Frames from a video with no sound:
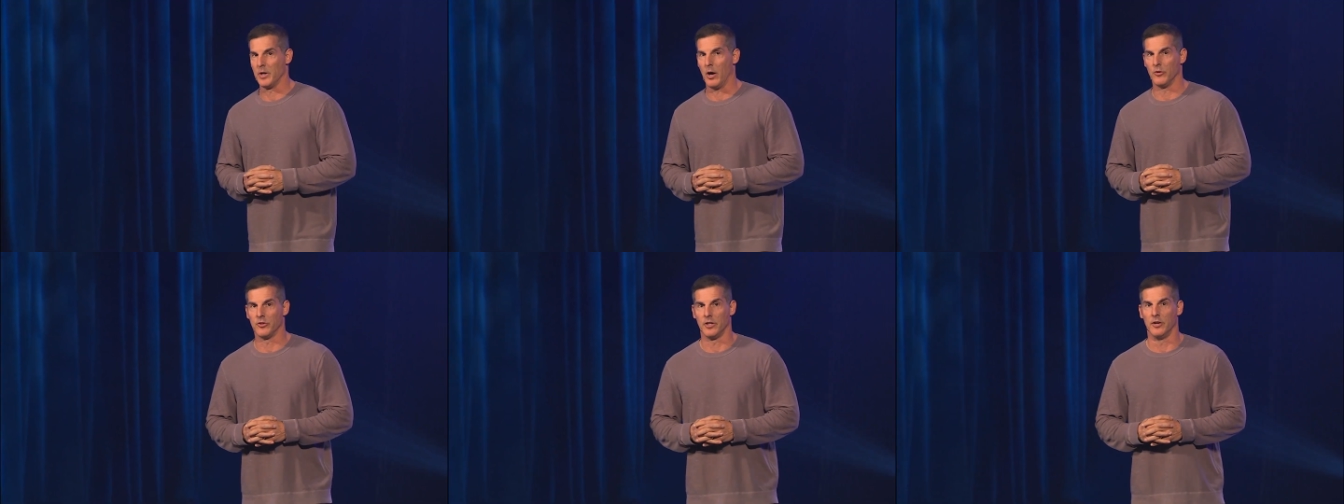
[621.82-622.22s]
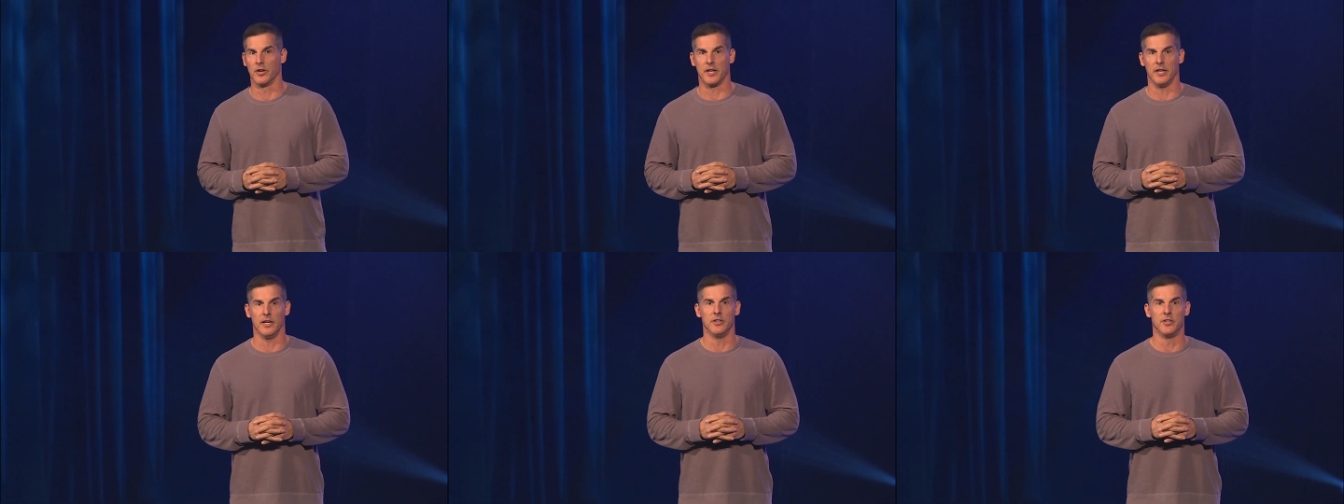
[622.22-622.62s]
when I was a little
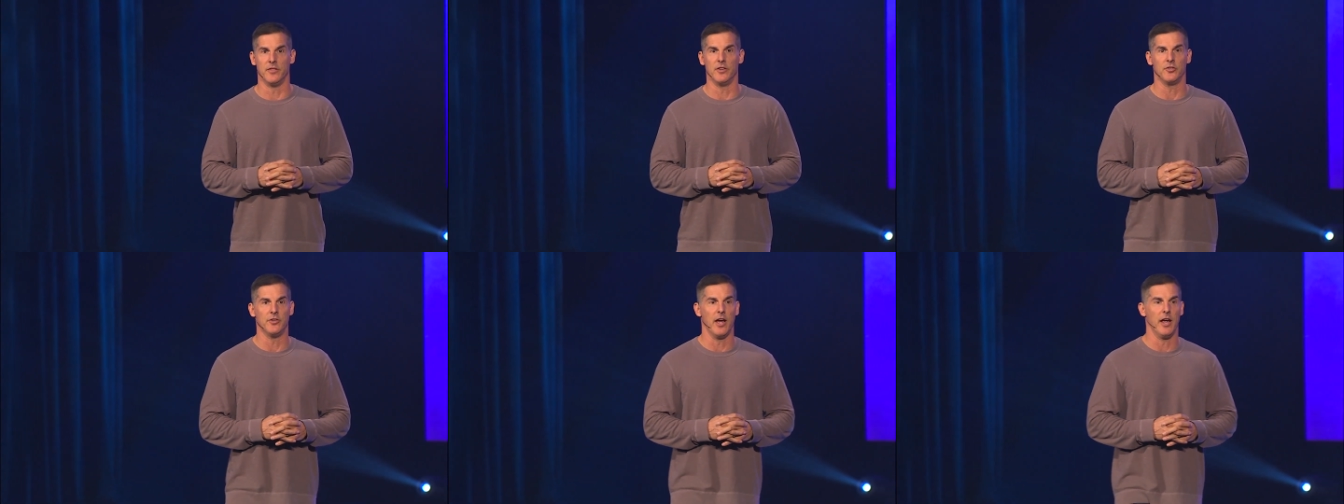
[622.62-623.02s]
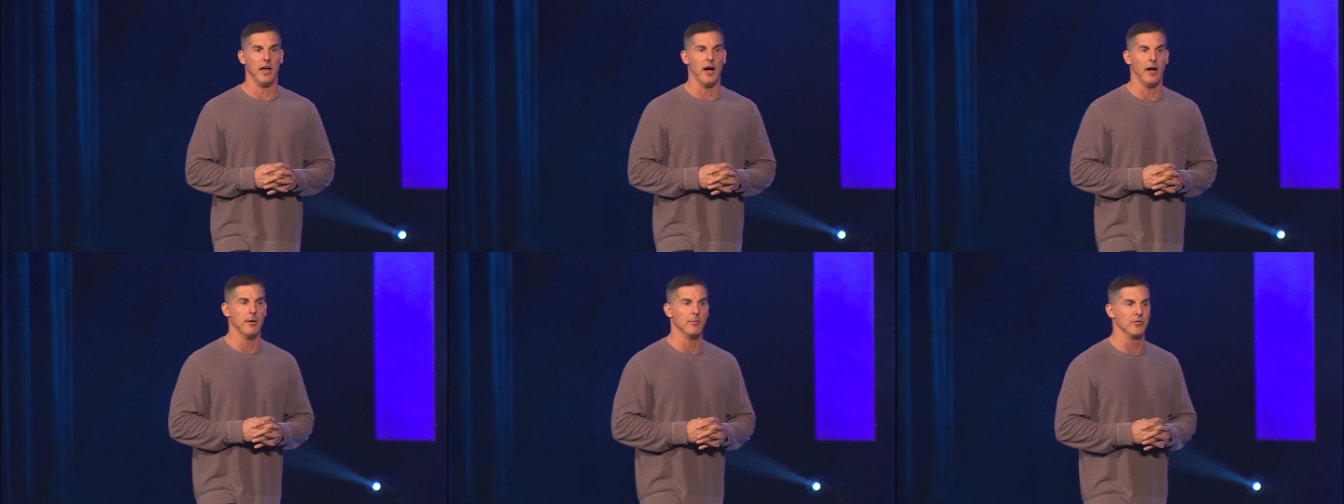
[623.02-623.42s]
kid. To this day,
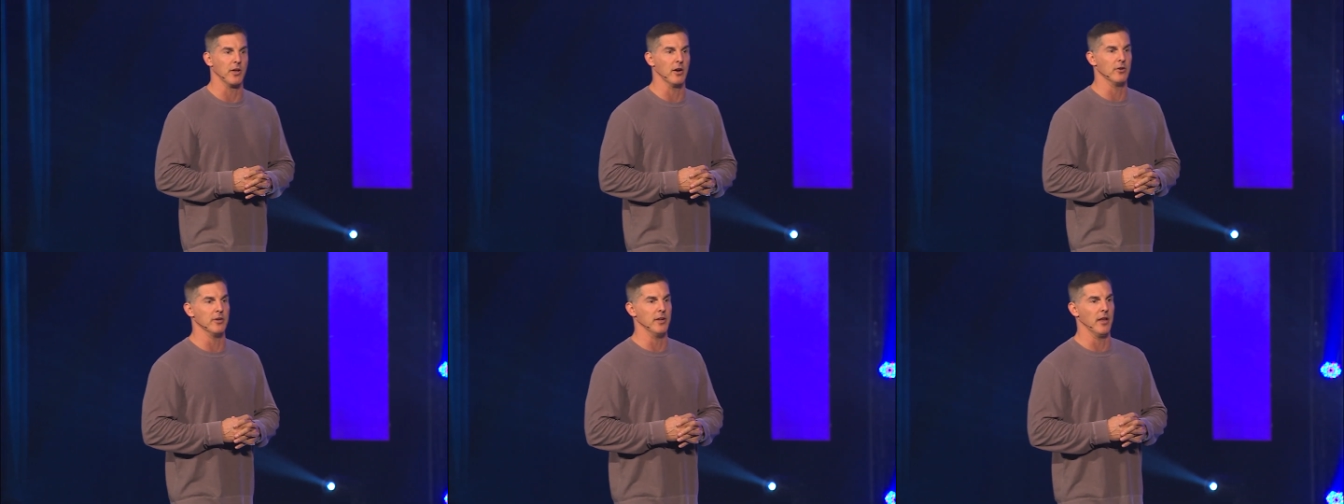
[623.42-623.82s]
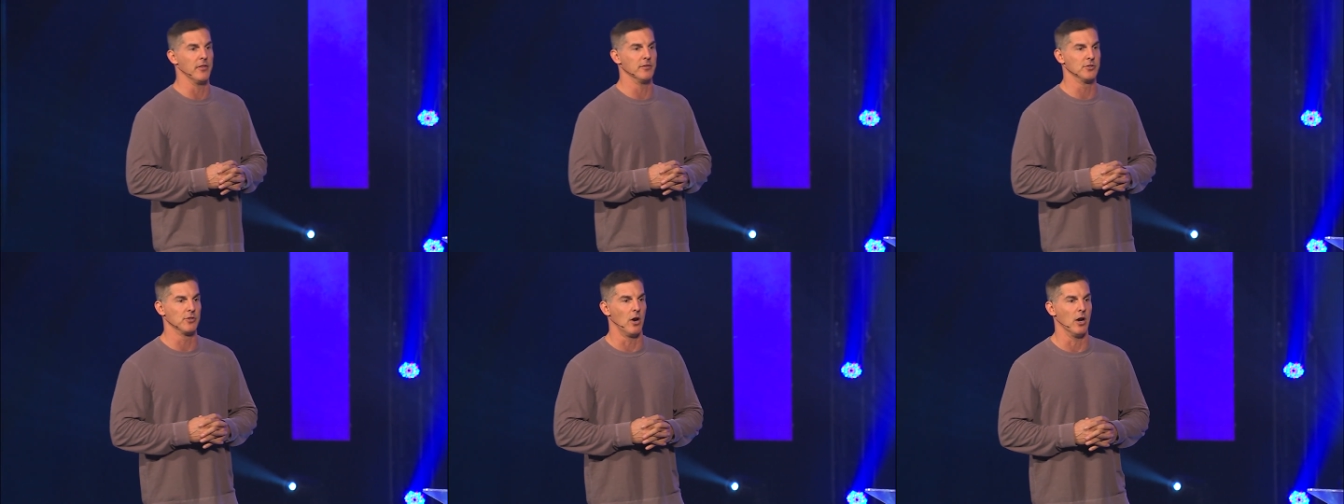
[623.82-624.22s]
I am scared to death
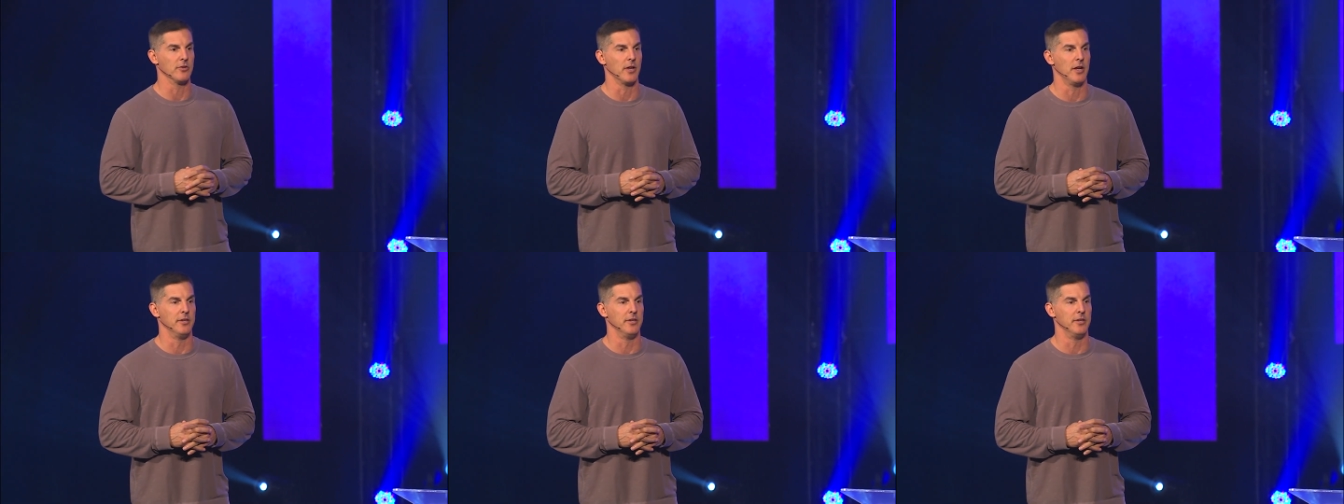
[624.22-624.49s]
of sharks.